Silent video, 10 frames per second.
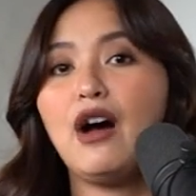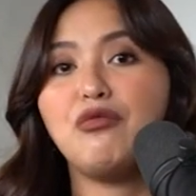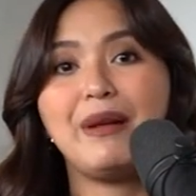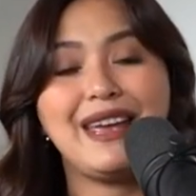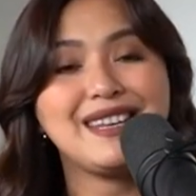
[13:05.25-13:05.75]
I
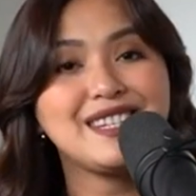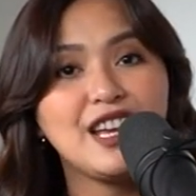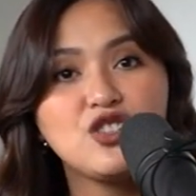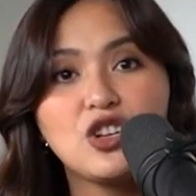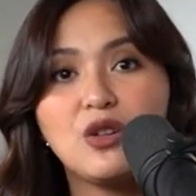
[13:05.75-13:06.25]
have my
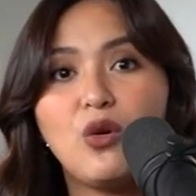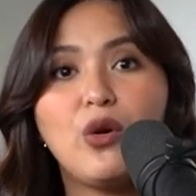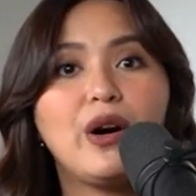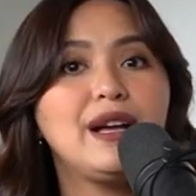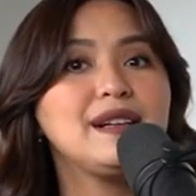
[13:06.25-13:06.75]
essential
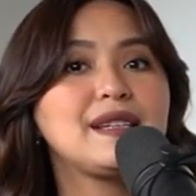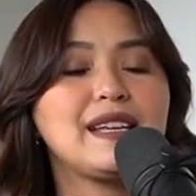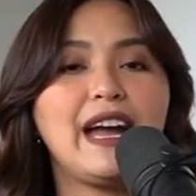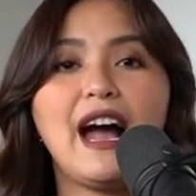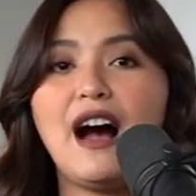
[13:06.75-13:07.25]

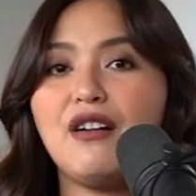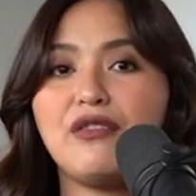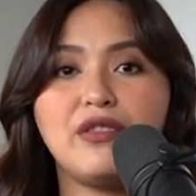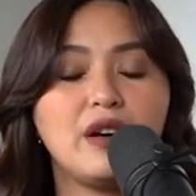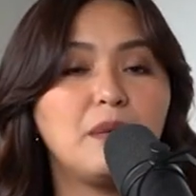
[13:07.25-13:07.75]
oils. I
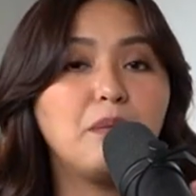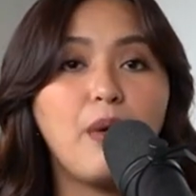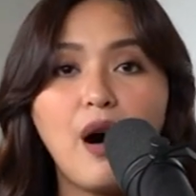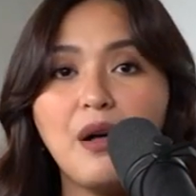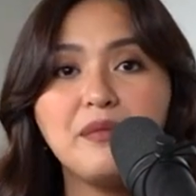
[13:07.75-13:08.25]
have the
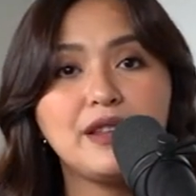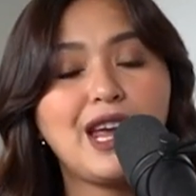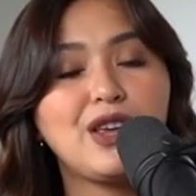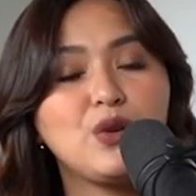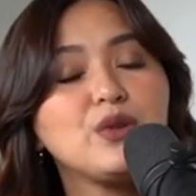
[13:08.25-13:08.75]
balm
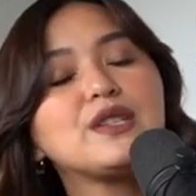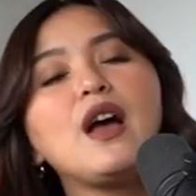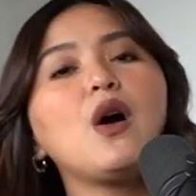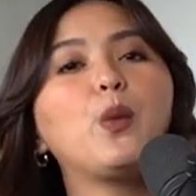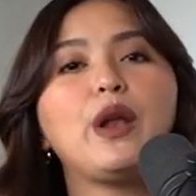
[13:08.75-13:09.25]
that I use
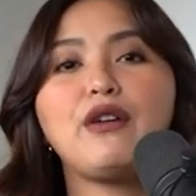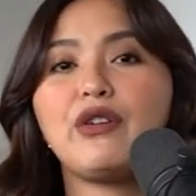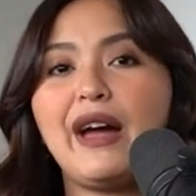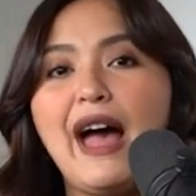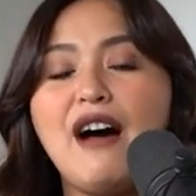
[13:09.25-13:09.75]

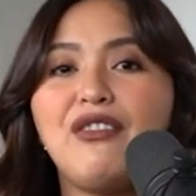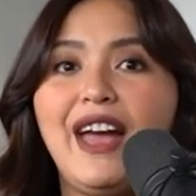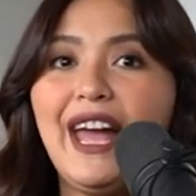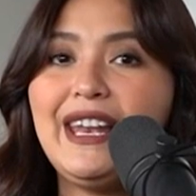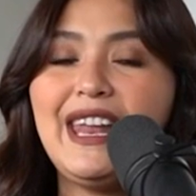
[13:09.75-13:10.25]
whenever I have
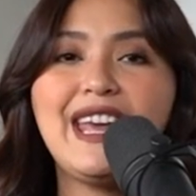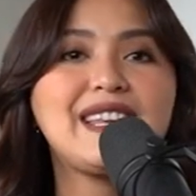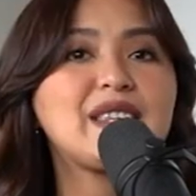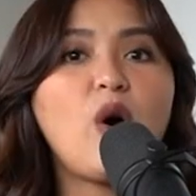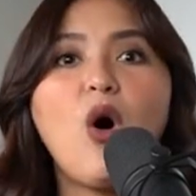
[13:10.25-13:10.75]

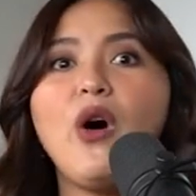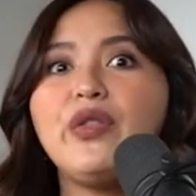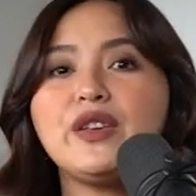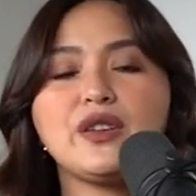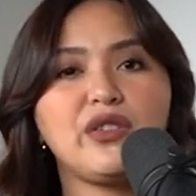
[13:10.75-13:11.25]
headaches.
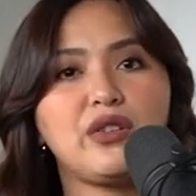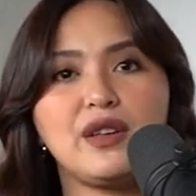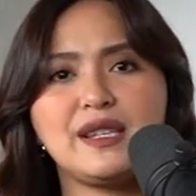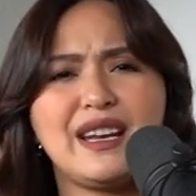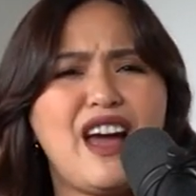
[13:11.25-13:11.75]
All these other
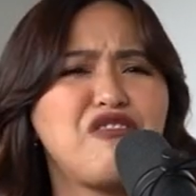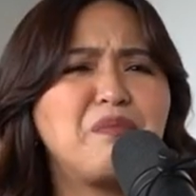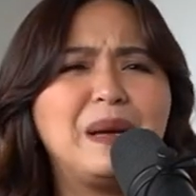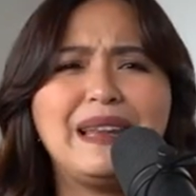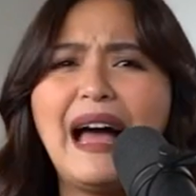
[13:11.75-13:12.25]
things that I
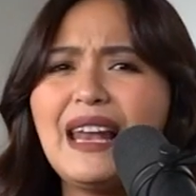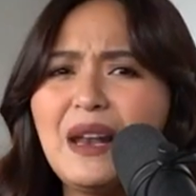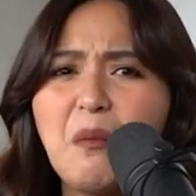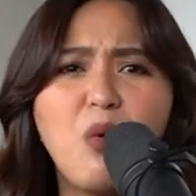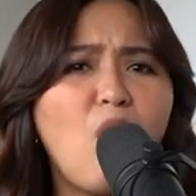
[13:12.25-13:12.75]
have.
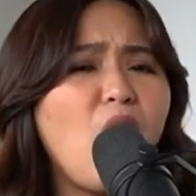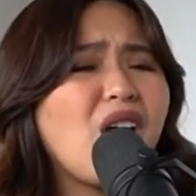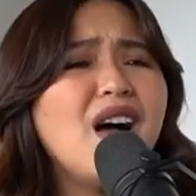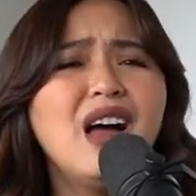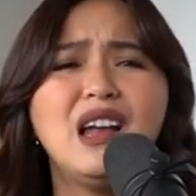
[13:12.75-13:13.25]
Panali ng
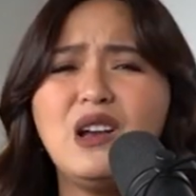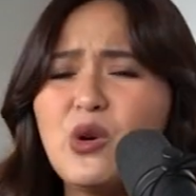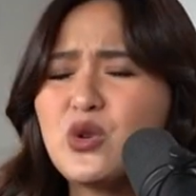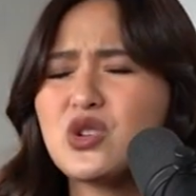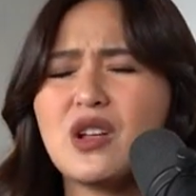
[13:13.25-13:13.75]
buhok,
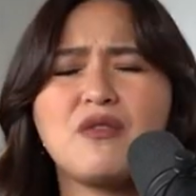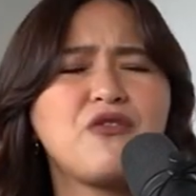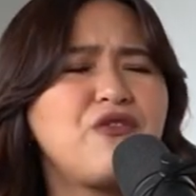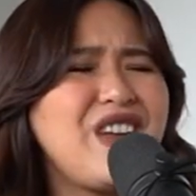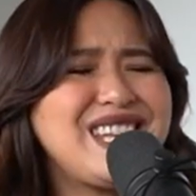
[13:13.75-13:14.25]

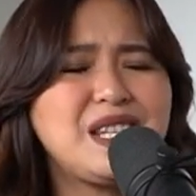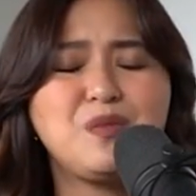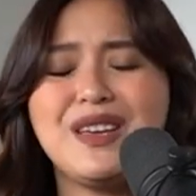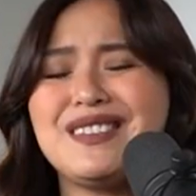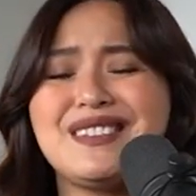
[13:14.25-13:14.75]
lotion,
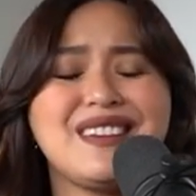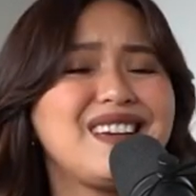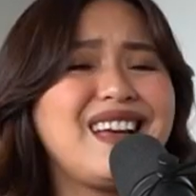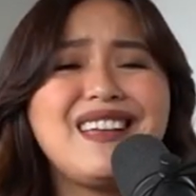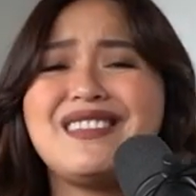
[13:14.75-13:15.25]
face mist.
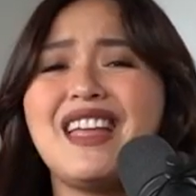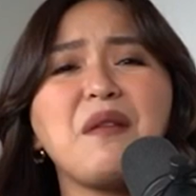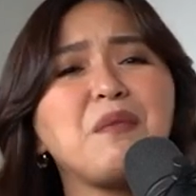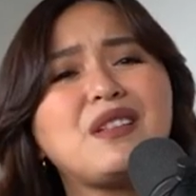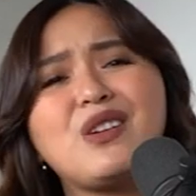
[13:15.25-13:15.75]

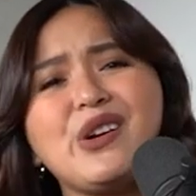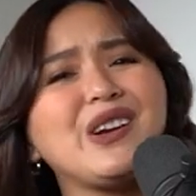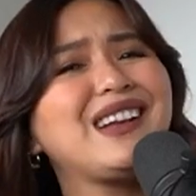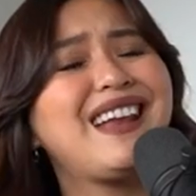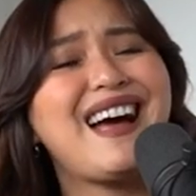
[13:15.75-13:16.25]
Name it,
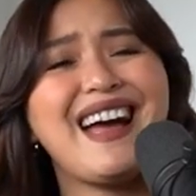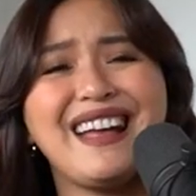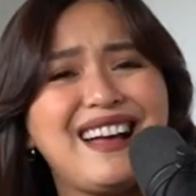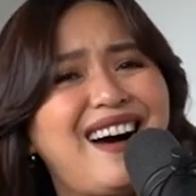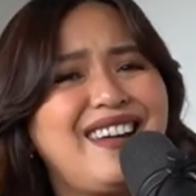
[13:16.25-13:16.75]
girl,
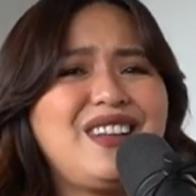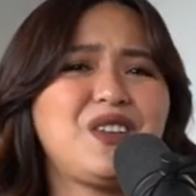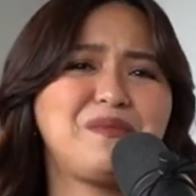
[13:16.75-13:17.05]
I got